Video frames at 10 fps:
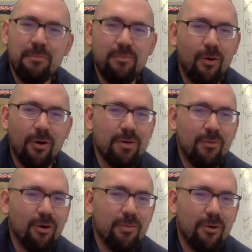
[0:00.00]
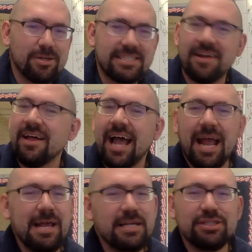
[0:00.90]
More and more and more steel.
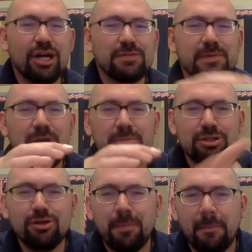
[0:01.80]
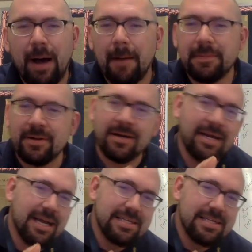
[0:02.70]
And he starts becoming super popular.